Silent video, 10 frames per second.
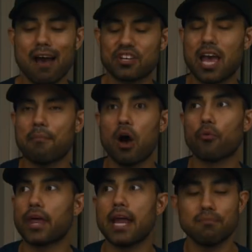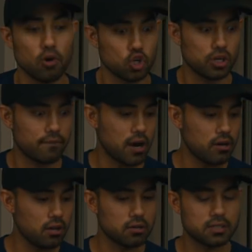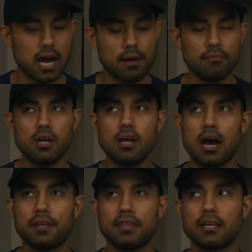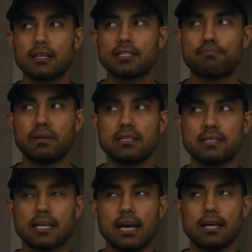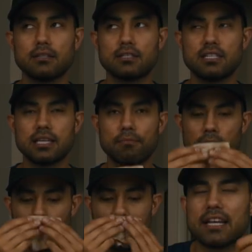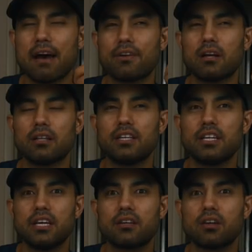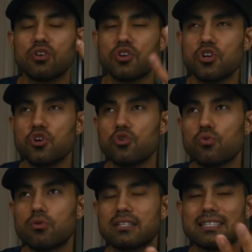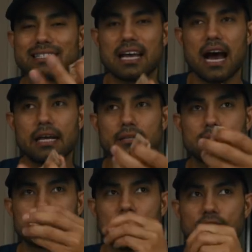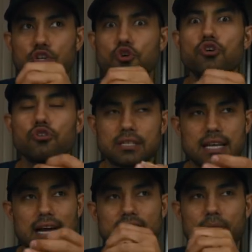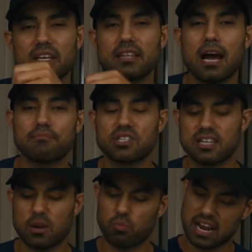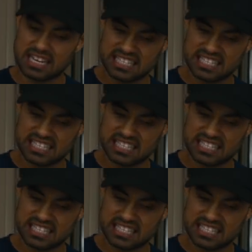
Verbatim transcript: I haven't came out with any merch in a very long time. I think it's been since December. I definitely need new designs, like new, new designs. Something that I'm just like, when